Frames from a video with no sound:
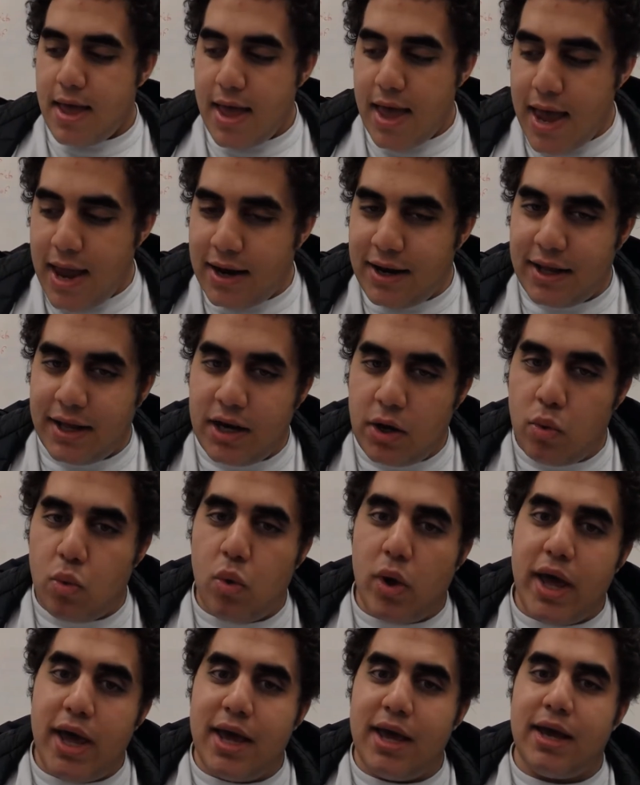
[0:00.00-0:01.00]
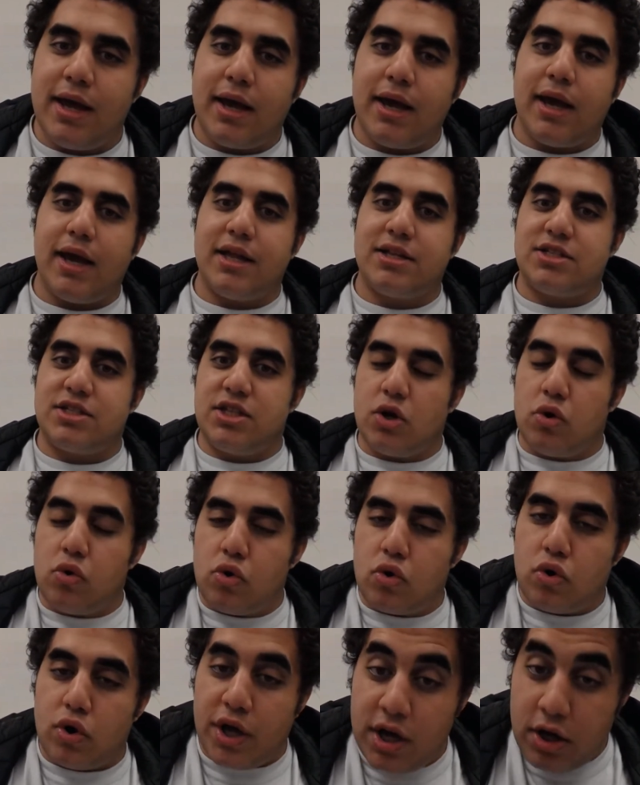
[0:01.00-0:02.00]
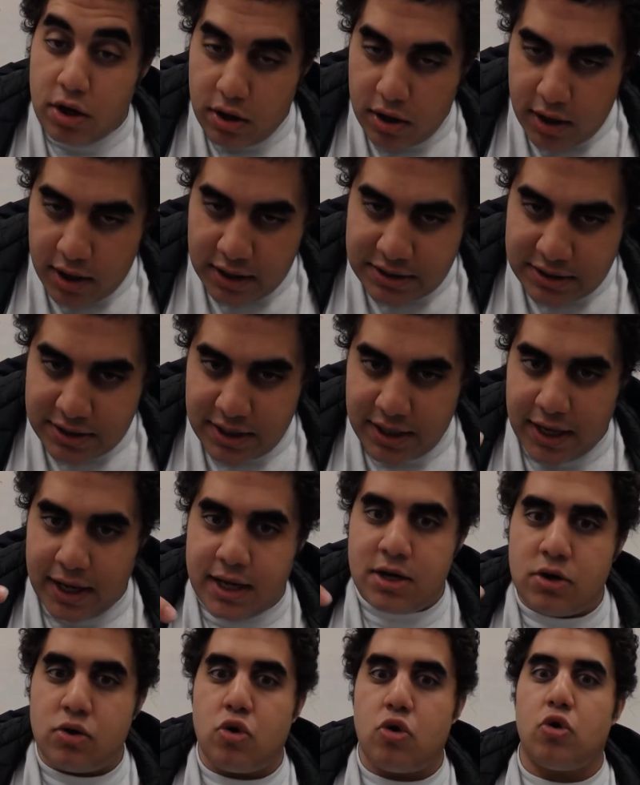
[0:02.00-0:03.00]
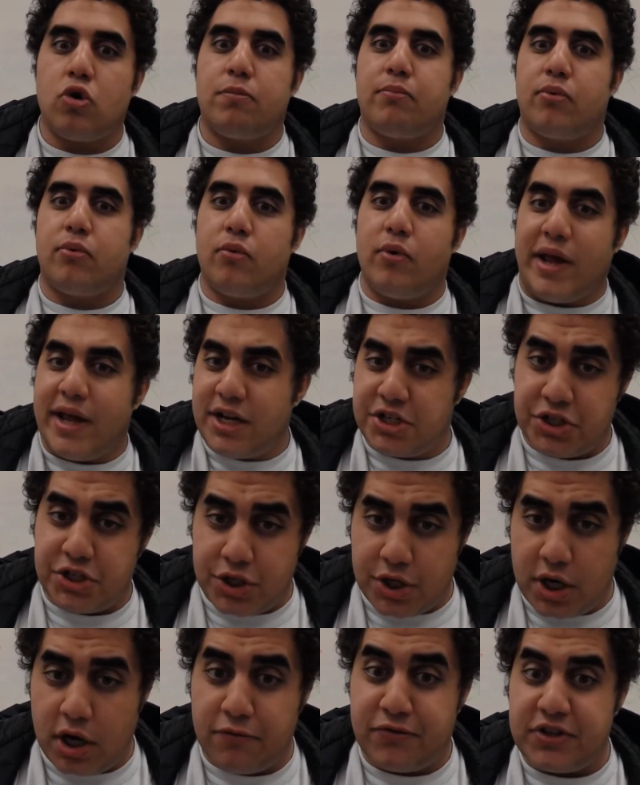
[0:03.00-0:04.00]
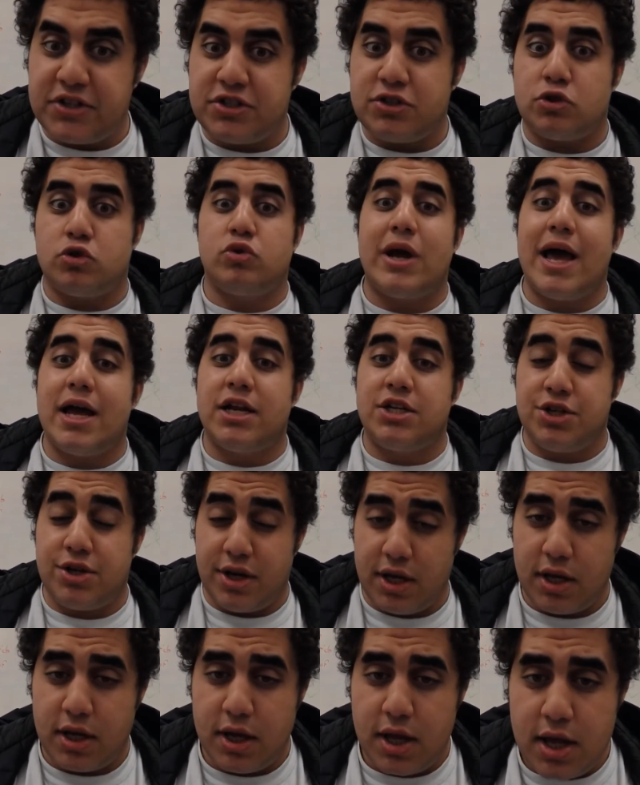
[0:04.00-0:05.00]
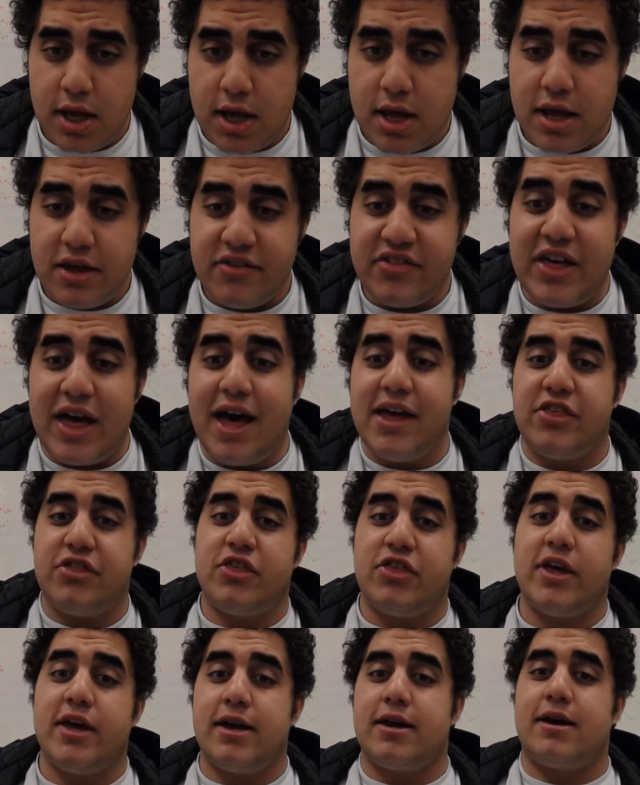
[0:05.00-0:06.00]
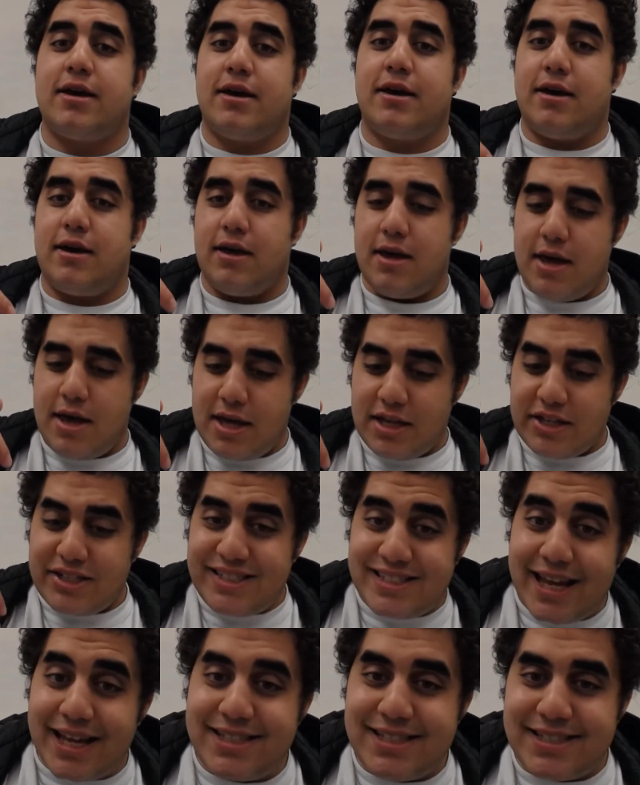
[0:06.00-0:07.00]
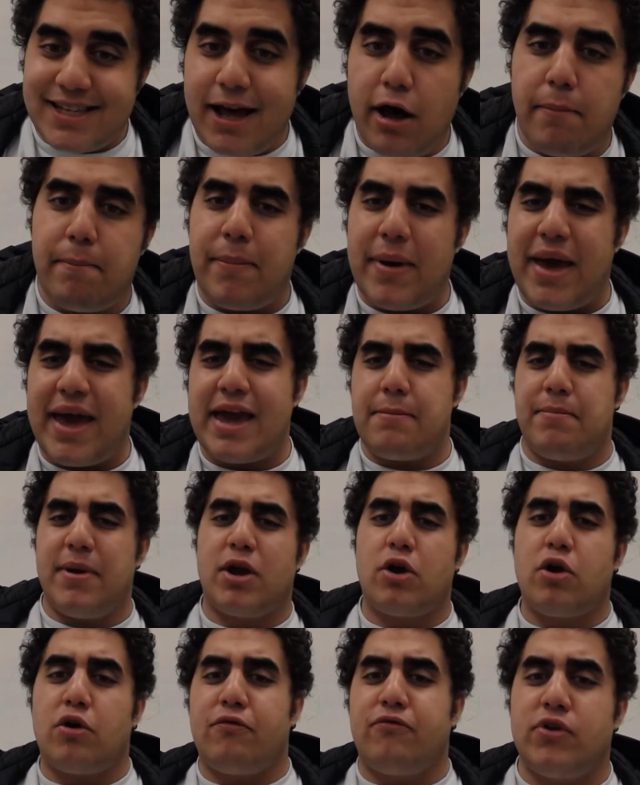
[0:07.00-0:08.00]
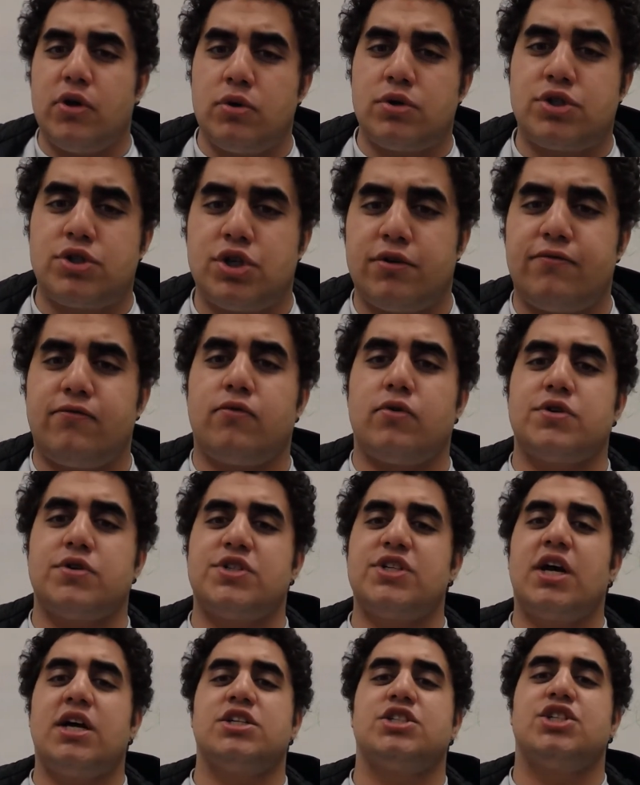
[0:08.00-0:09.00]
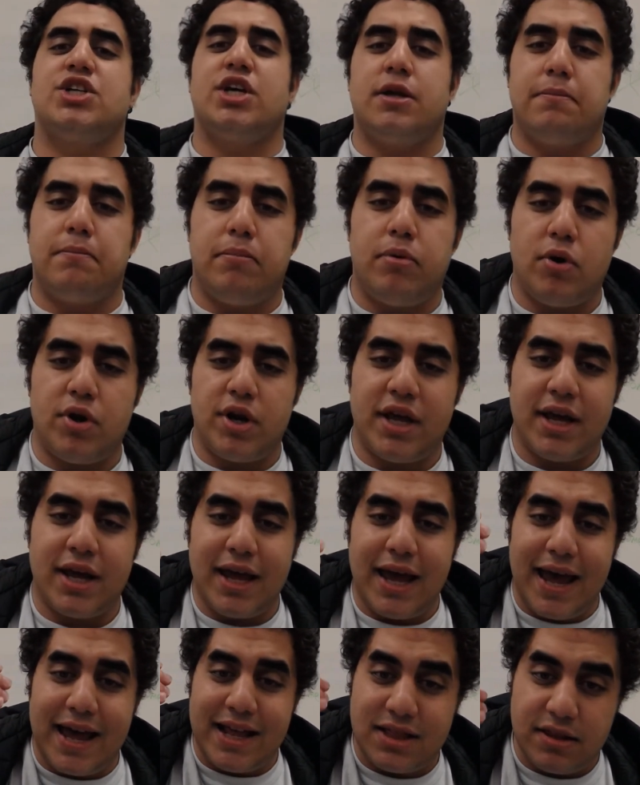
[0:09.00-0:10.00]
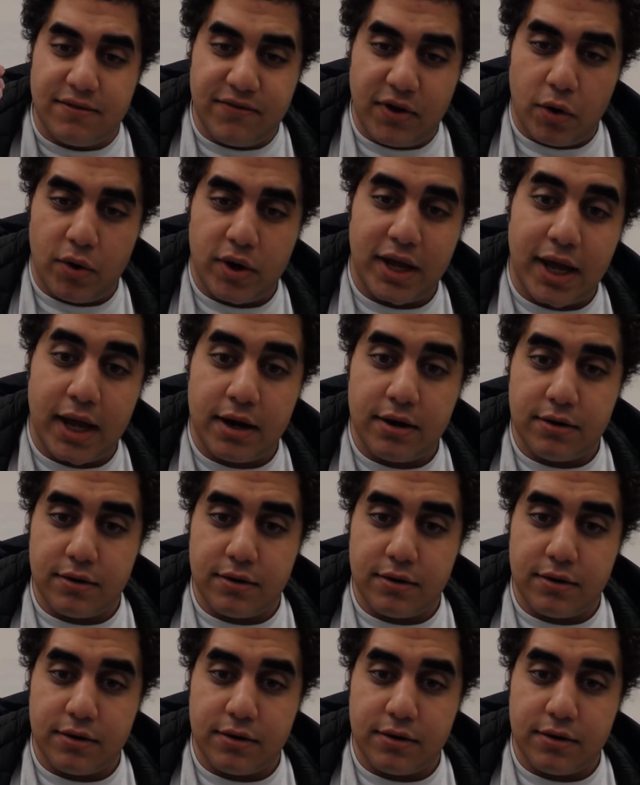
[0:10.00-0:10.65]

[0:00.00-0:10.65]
And in a way, it's the incorporation of this tragedy that I think sets up a bigger future for Sanji and Pudding at the very end.